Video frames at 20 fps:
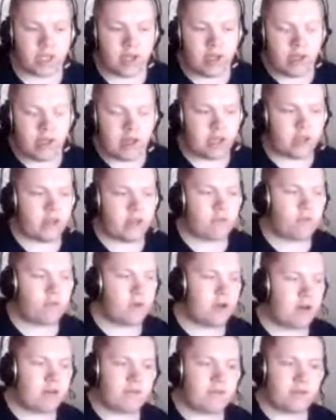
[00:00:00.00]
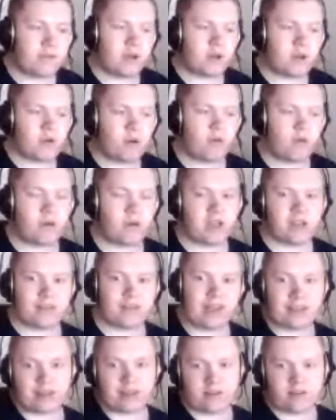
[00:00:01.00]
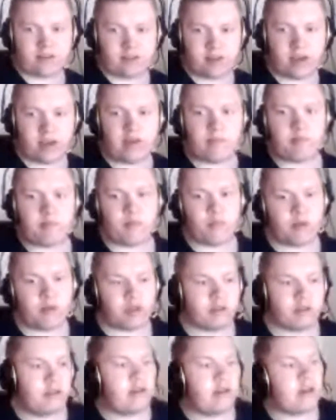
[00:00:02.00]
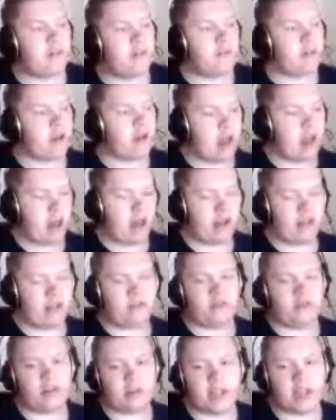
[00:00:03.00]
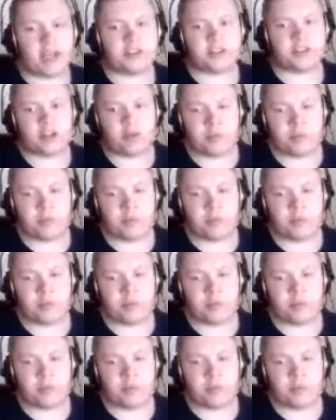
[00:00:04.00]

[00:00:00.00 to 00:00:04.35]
I think we are going in at the same model of as on the desktop.